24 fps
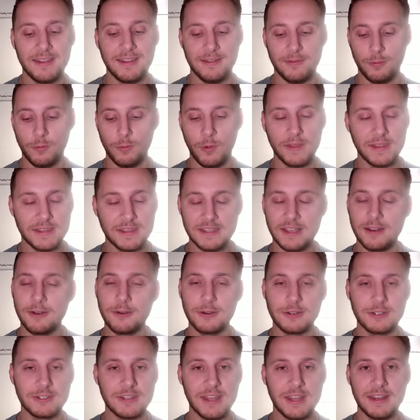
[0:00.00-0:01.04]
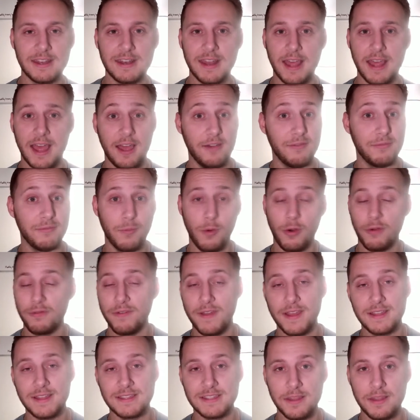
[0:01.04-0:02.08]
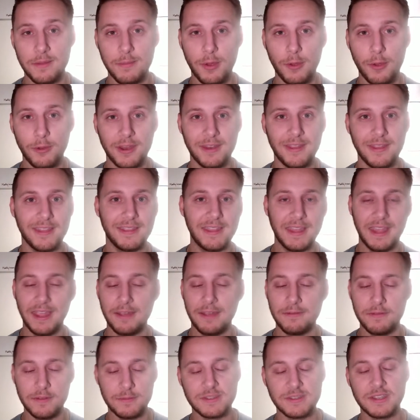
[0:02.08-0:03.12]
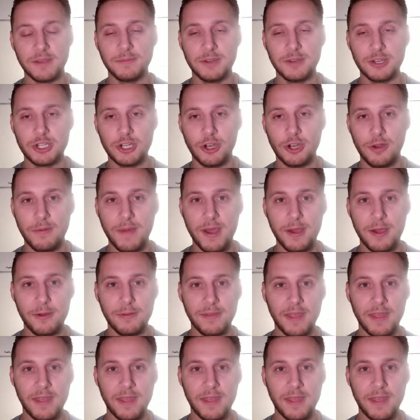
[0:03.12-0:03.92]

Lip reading: when the Senators tend to have more fans in the building, that they give them something to cheer about.